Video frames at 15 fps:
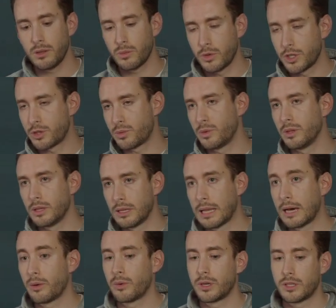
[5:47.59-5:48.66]
which will
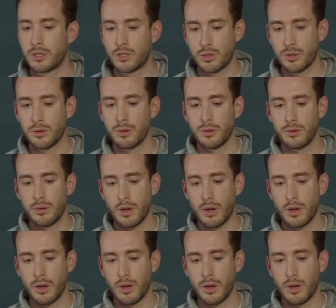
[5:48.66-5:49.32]
allow it to